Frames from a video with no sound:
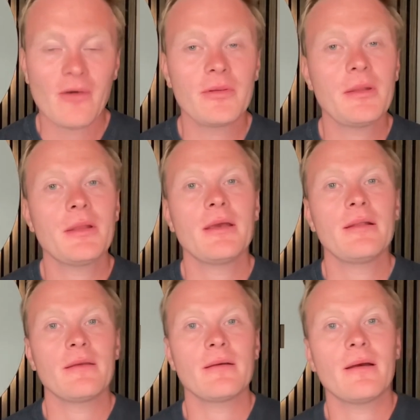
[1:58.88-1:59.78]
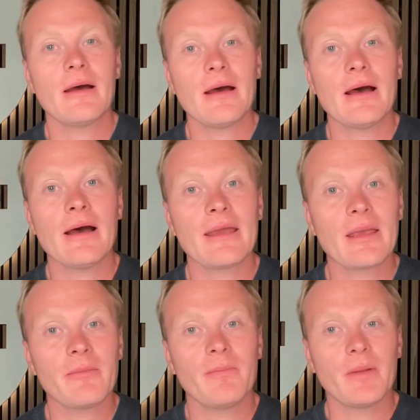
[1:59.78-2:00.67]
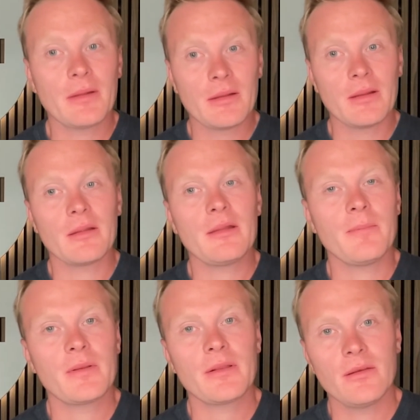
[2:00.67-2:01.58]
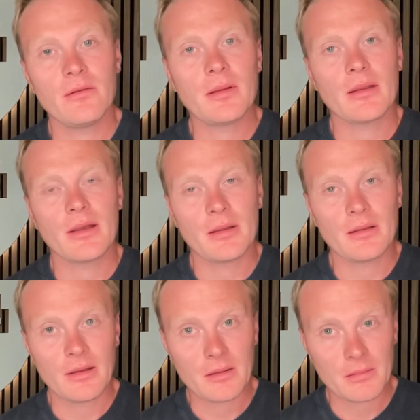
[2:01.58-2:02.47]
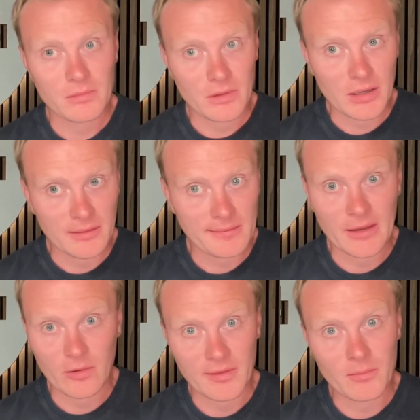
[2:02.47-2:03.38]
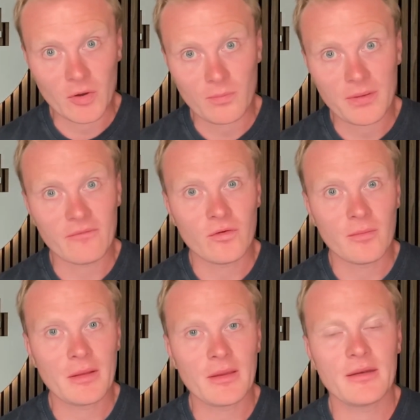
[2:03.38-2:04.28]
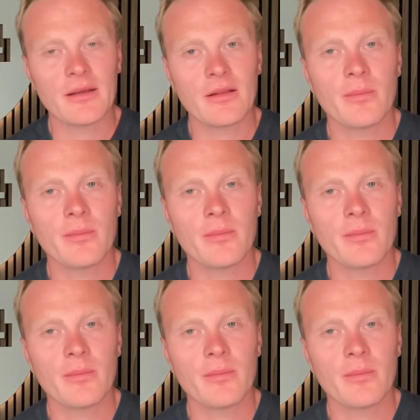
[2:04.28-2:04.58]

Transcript: would you say that iGaming businesses are typically utilizing these large language model platforms in their daily